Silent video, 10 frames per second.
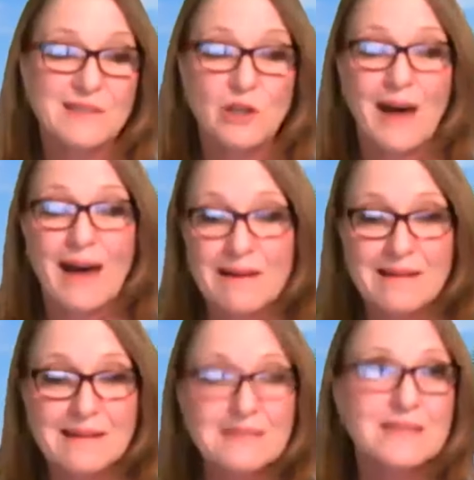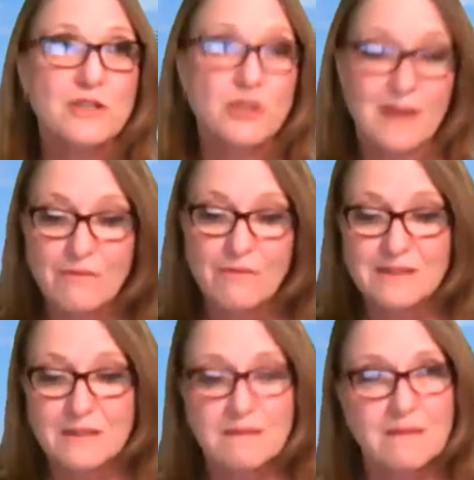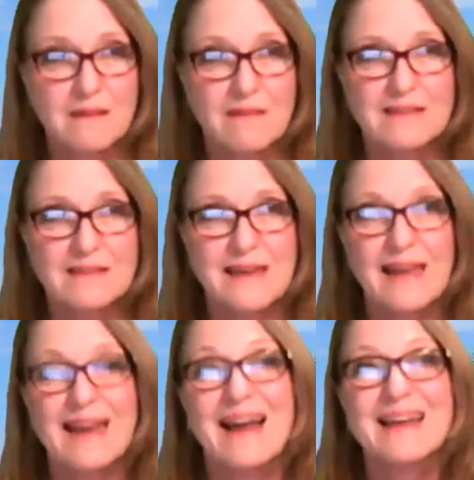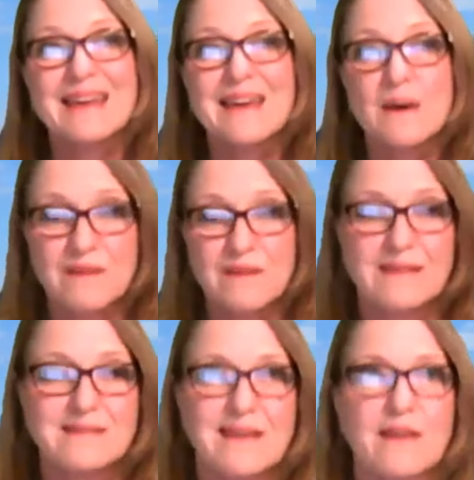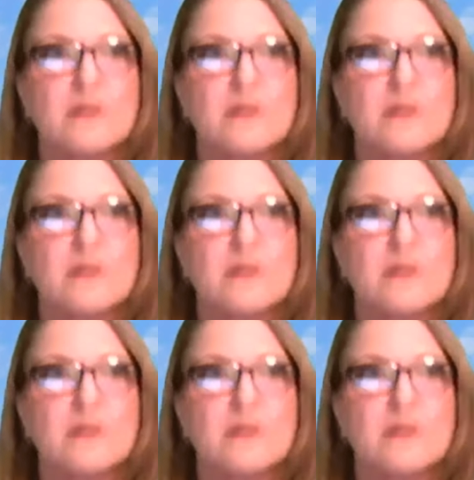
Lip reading: So I listen to every single thing they say, and I hear what they're saying.